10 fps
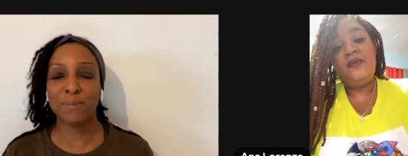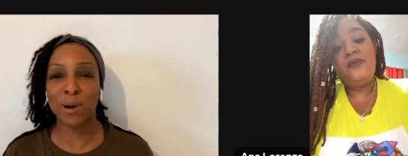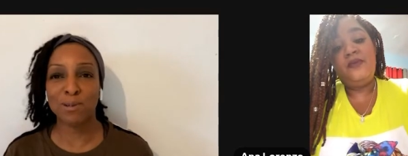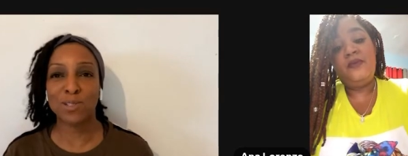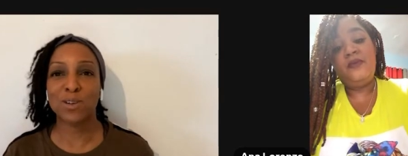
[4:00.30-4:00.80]
Speaker 1: the
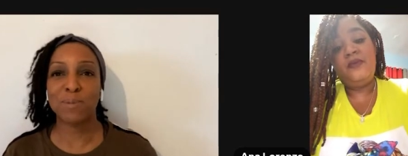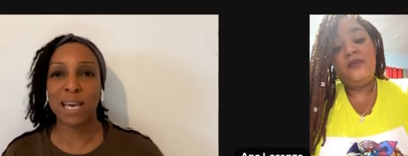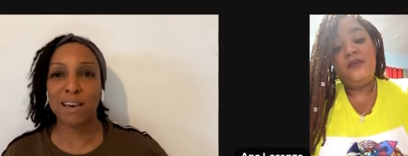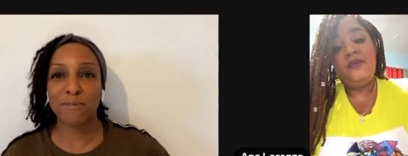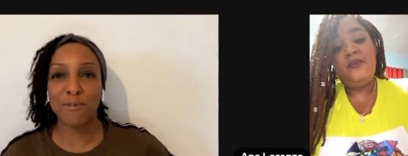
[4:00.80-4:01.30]
post-op
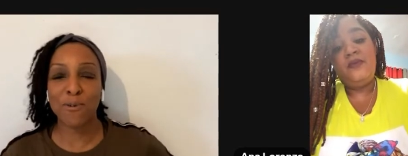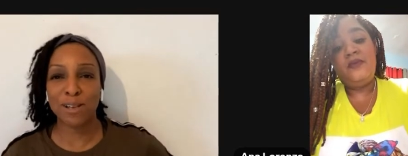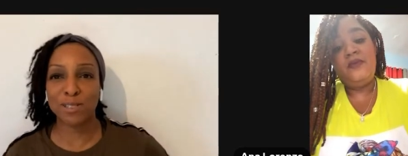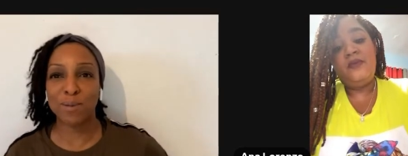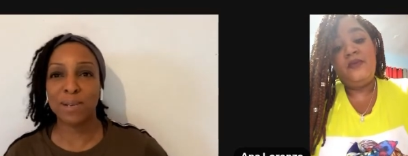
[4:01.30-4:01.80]
care for
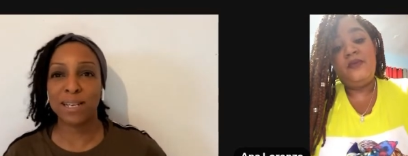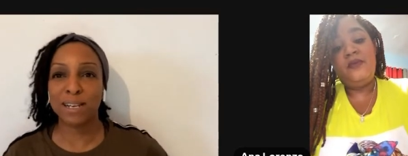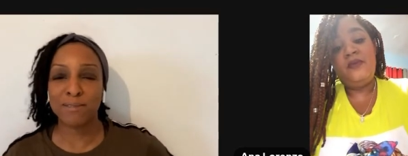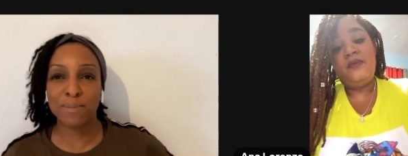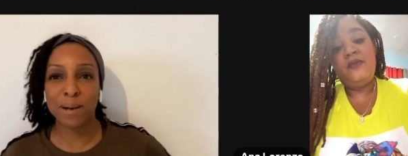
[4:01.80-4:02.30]
in
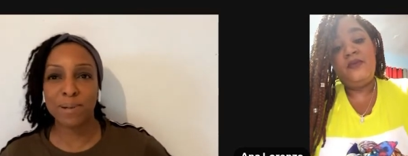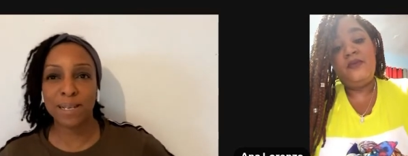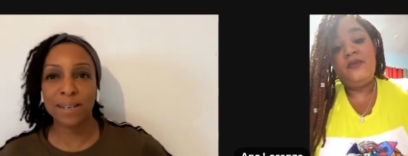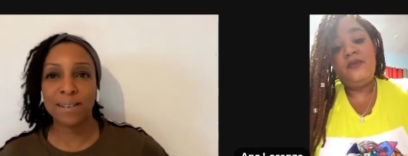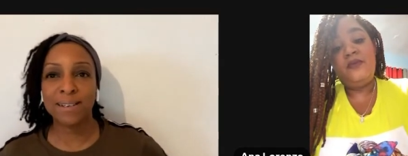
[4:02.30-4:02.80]
Dominica
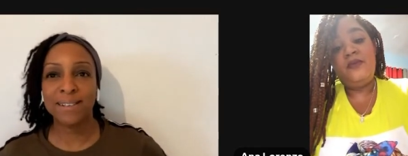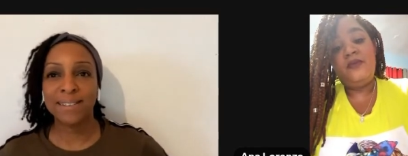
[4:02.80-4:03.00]
Republic?